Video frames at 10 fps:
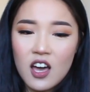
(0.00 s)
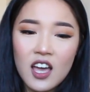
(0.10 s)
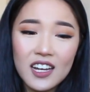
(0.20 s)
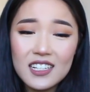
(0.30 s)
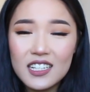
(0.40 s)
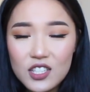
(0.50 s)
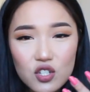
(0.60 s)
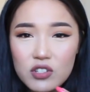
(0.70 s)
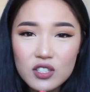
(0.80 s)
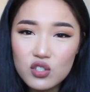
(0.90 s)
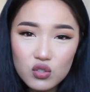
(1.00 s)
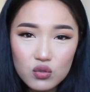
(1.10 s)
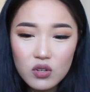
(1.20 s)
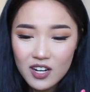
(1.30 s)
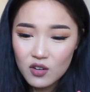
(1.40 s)
I did history in
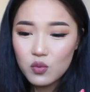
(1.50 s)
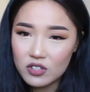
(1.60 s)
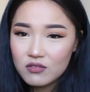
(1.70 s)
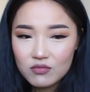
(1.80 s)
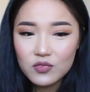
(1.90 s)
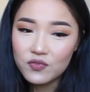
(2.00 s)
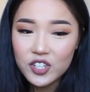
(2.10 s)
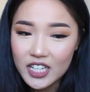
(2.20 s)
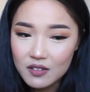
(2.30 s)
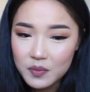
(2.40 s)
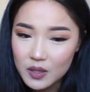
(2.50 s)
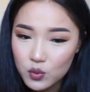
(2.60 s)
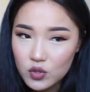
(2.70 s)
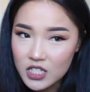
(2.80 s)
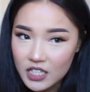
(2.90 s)
school. I know what freaking
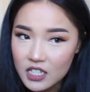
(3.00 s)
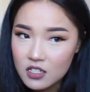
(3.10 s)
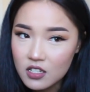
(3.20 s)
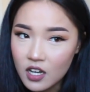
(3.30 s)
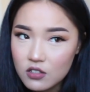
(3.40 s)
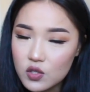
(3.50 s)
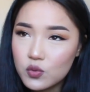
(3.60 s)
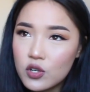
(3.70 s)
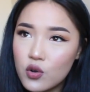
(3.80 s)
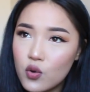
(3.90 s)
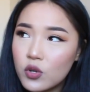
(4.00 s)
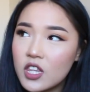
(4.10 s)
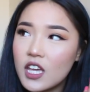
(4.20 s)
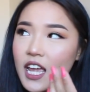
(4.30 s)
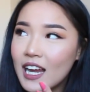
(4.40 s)
people dead. I just want to know what
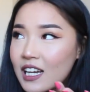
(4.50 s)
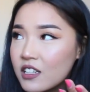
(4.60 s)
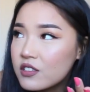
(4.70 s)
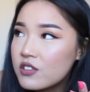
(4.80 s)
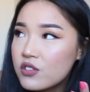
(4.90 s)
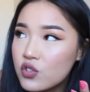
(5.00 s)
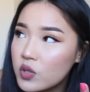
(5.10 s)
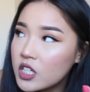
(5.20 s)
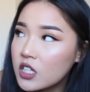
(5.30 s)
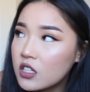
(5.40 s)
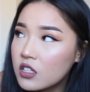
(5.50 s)
the aliens are doing.